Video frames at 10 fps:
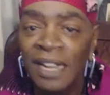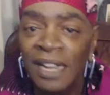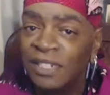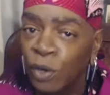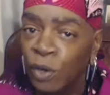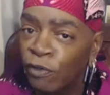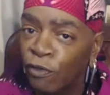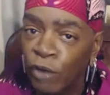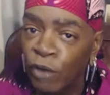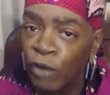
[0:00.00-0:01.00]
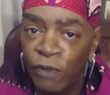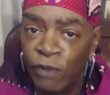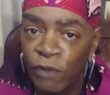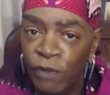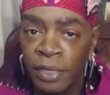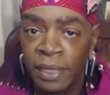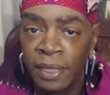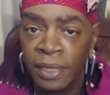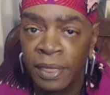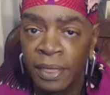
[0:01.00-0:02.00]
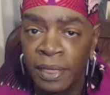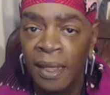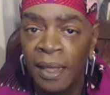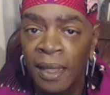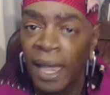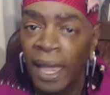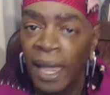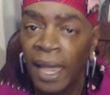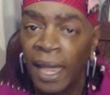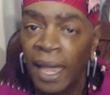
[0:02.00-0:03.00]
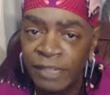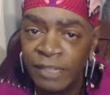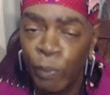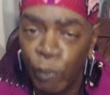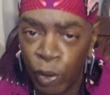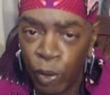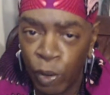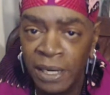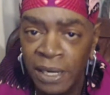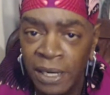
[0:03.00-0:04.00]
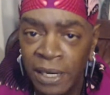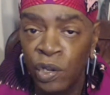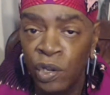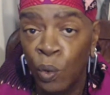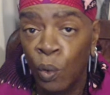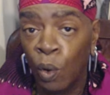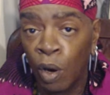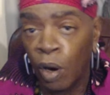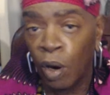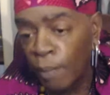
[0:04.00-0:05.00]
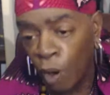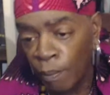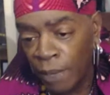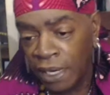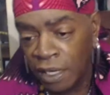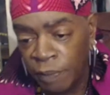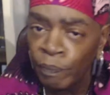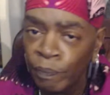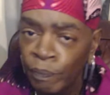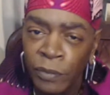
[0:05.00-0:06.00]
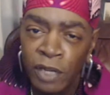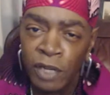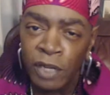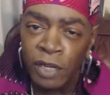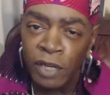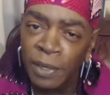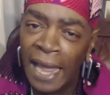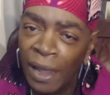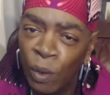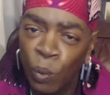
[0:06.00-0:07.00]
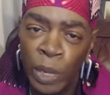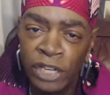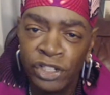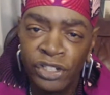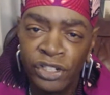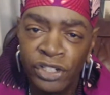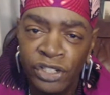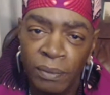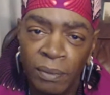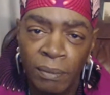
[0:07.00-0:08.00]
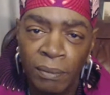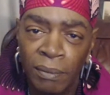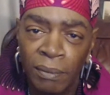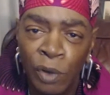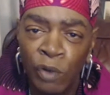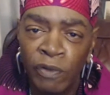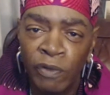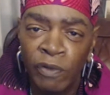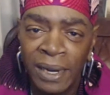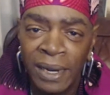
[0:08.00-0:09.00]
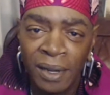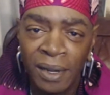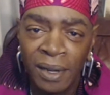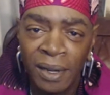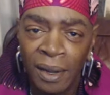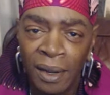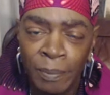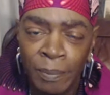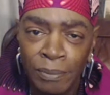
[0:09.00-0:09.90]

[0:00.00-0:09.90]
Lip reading: there's this sort of free-for-all thing, and this is probably not you or with the sort of Black witch movement,